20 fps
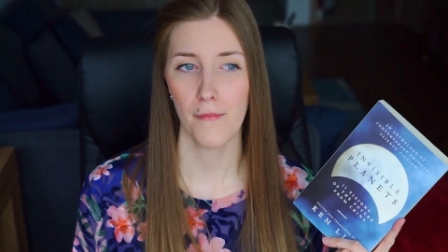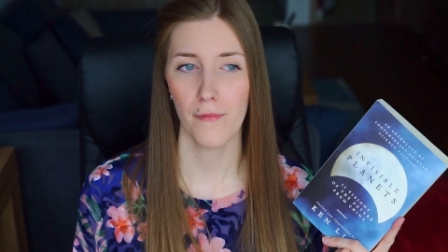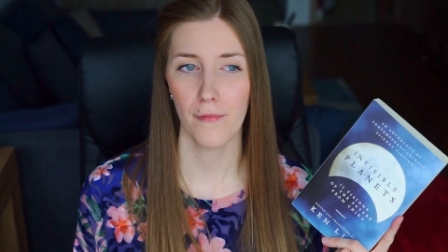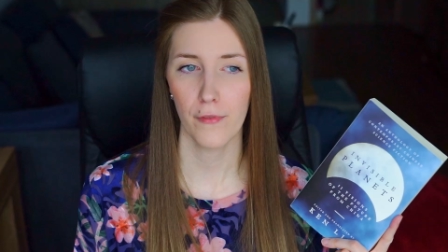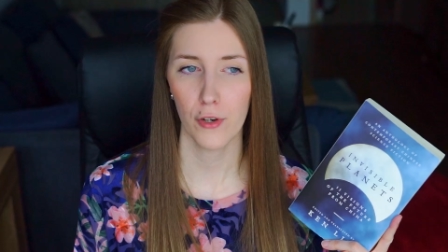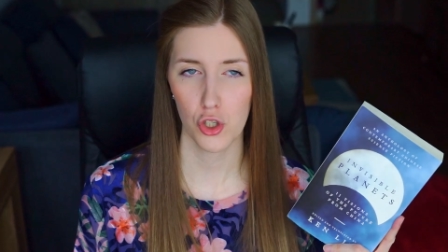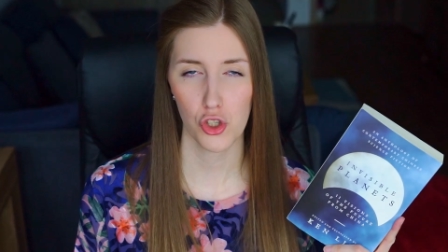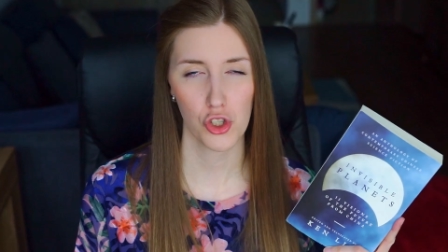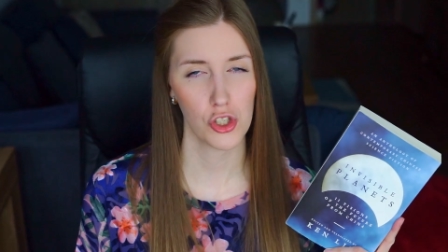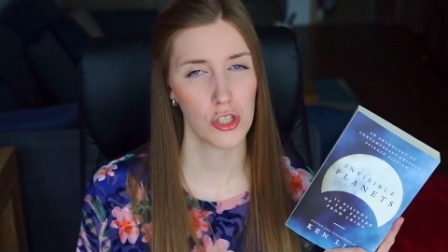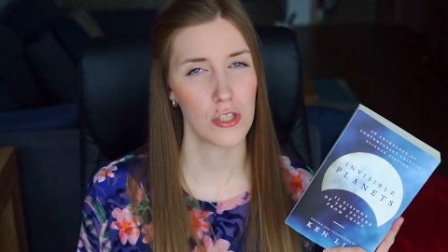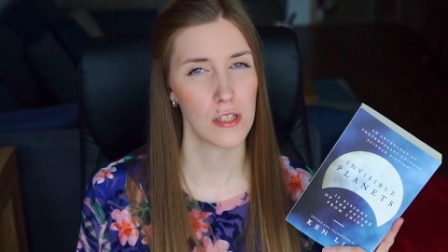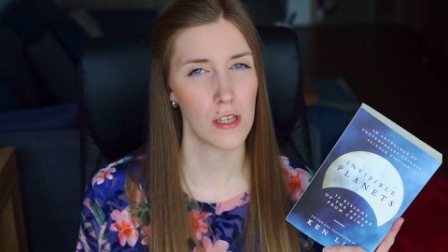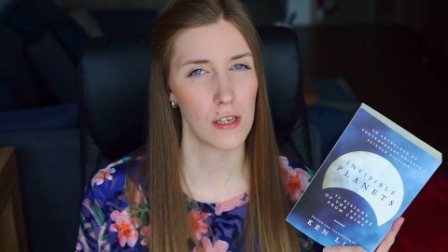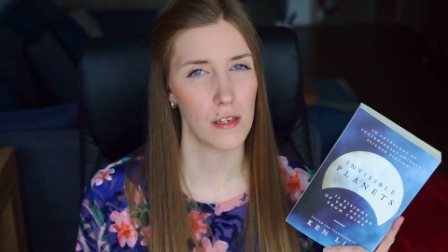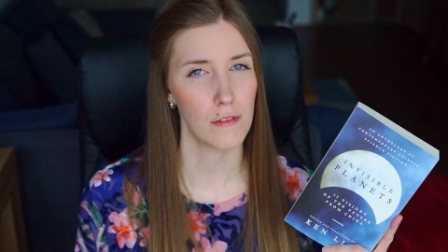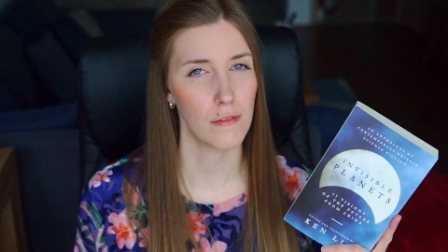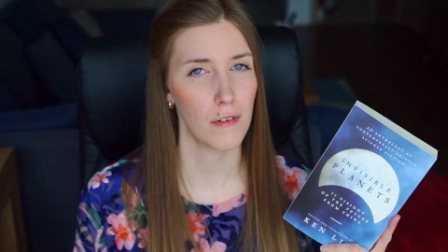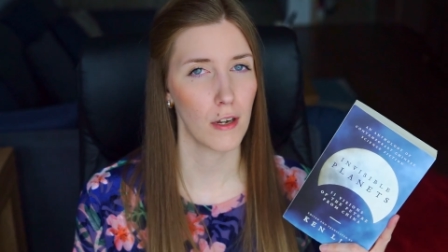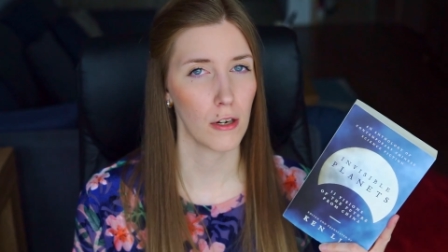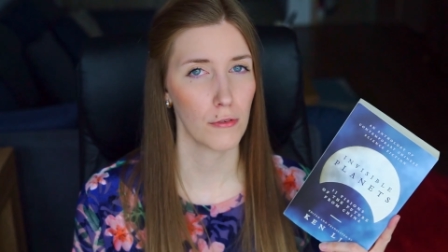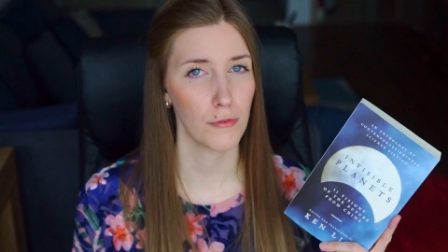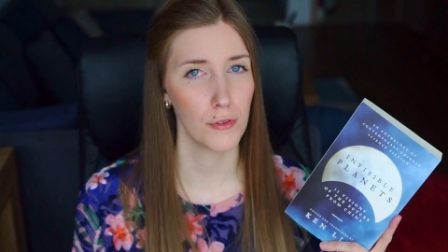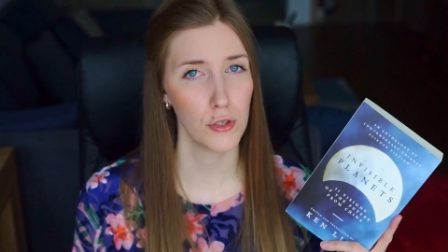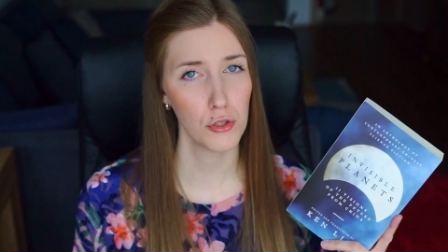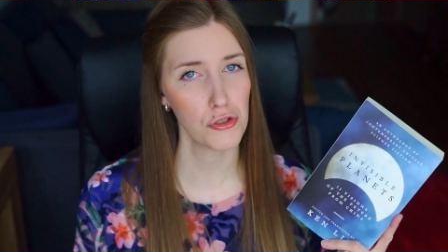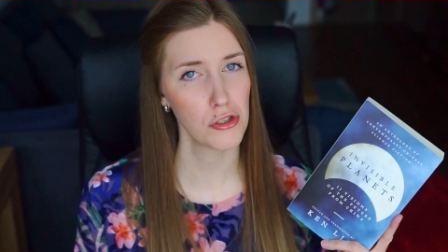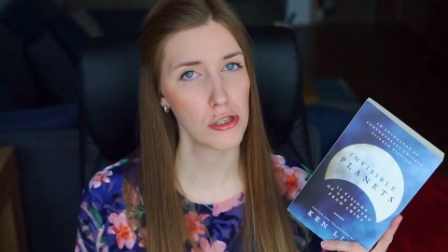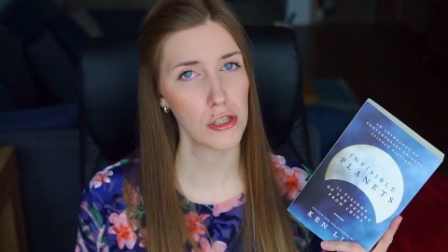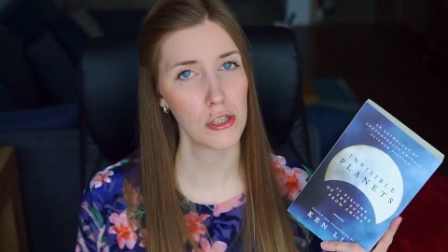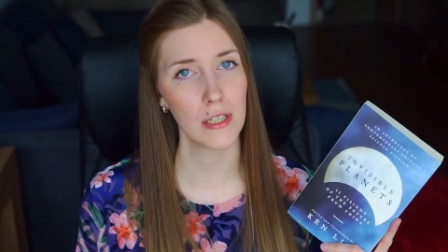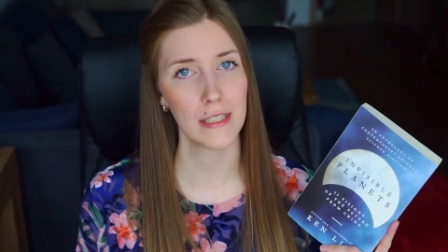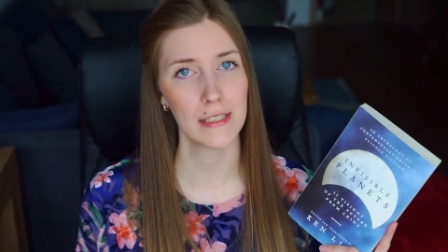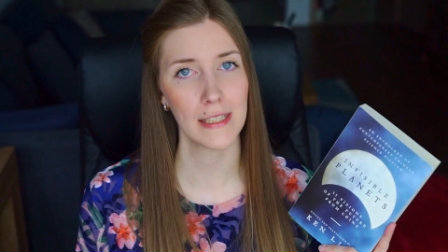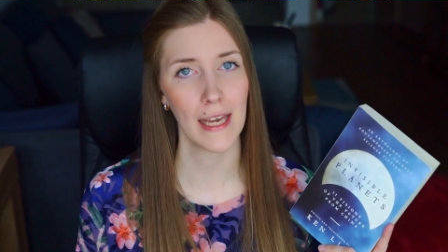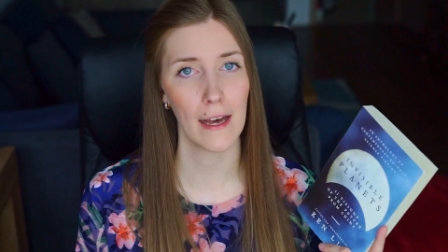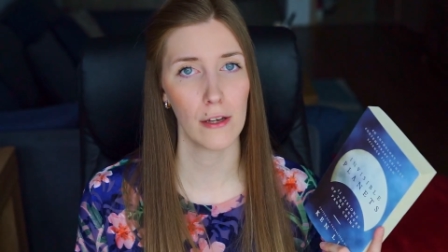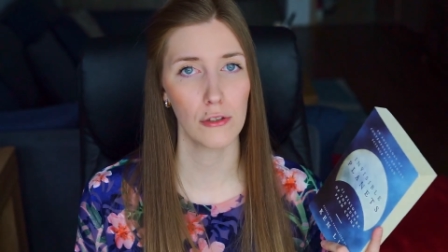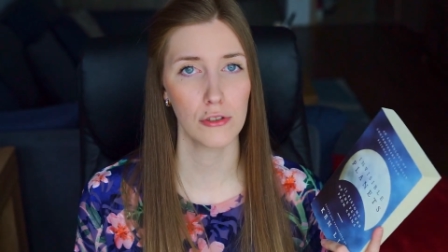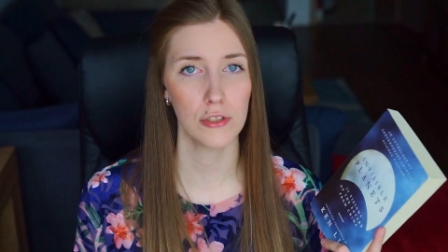versions of our future and
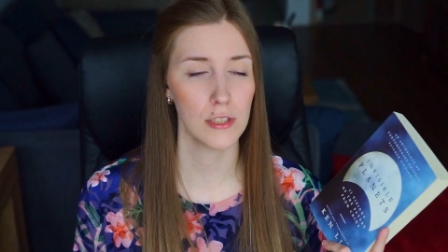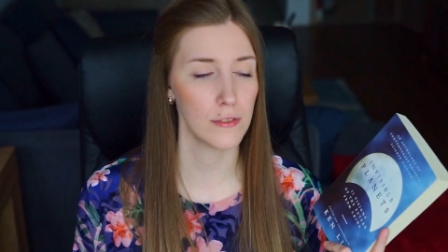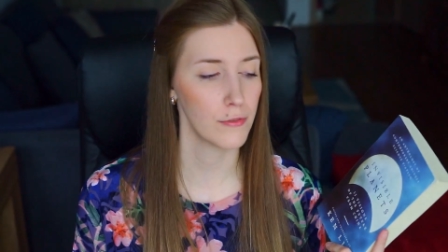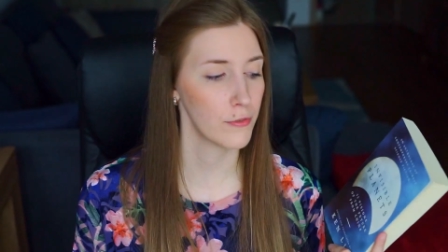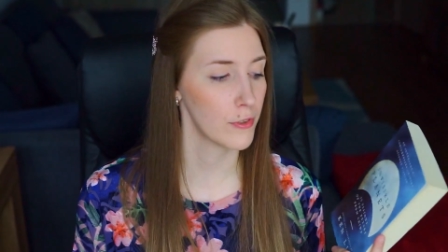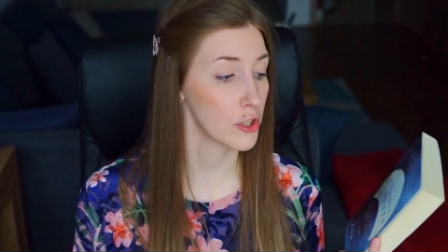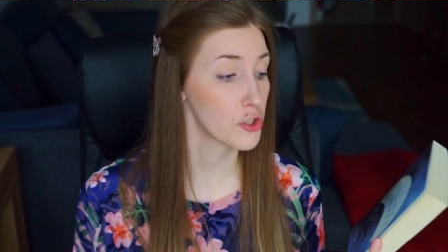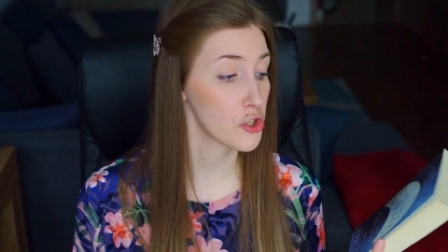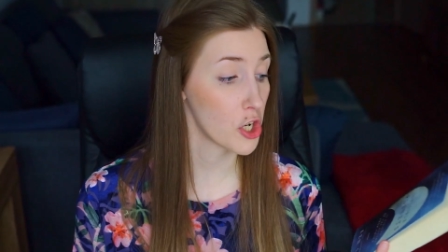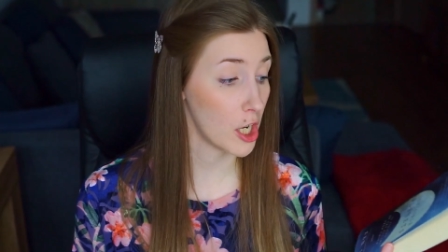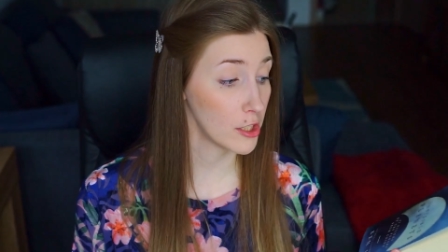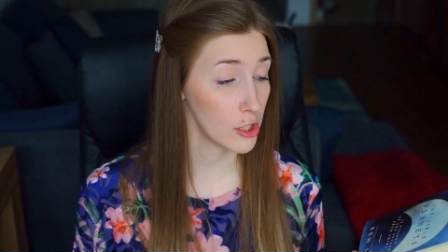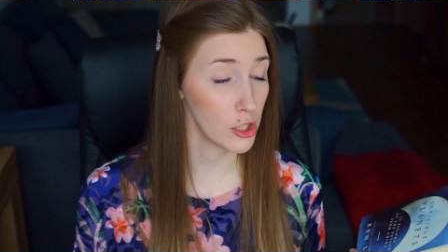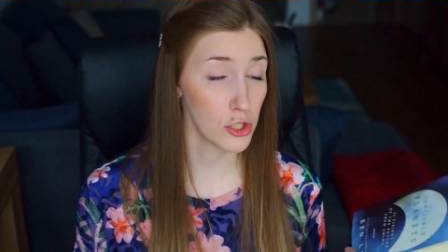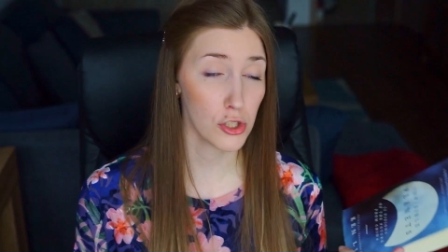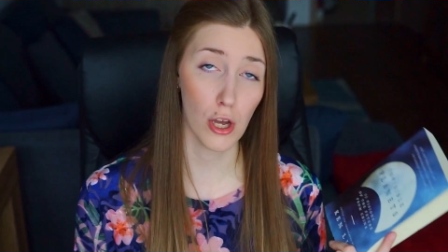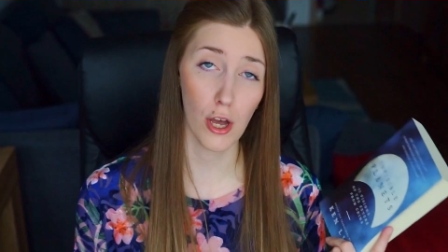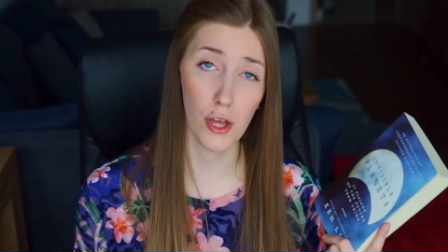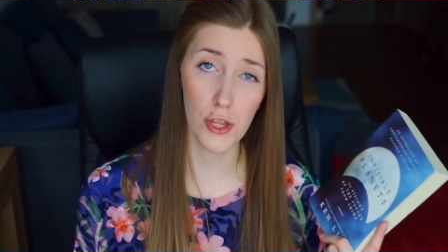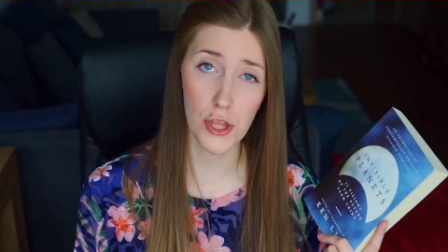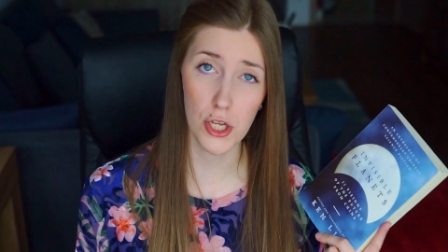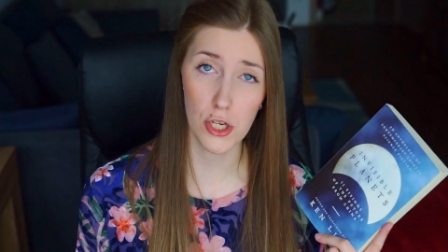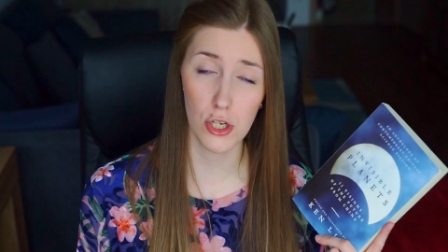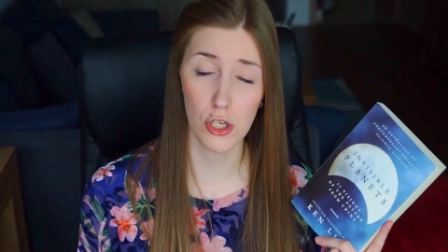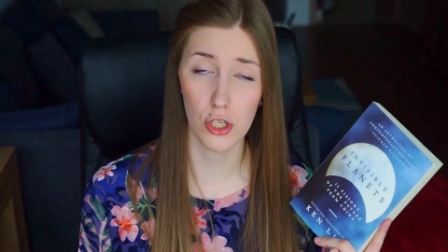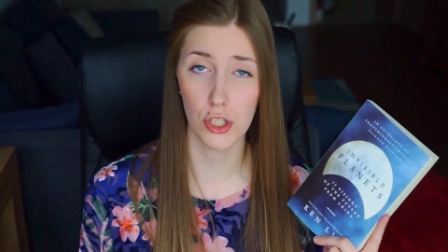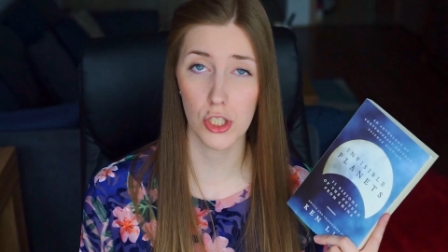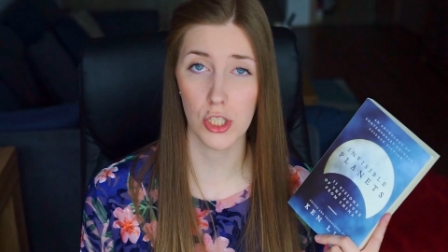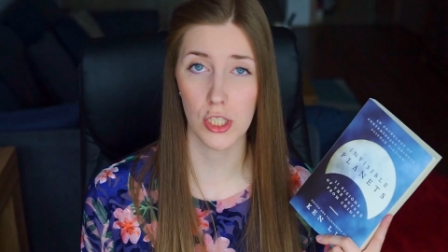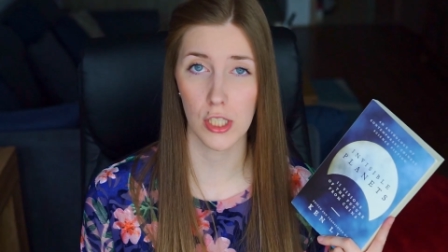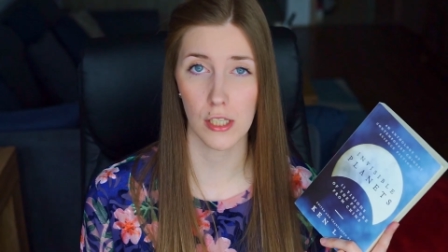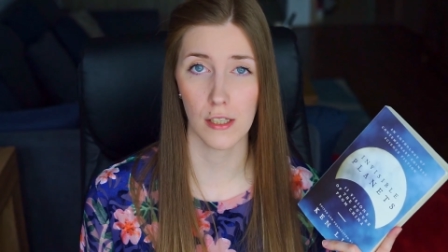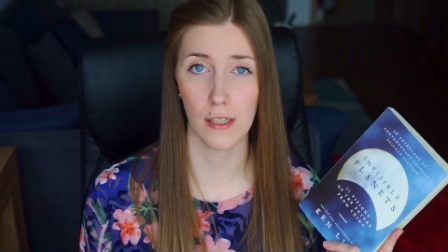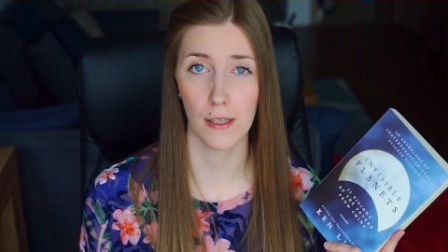how different Chinese authors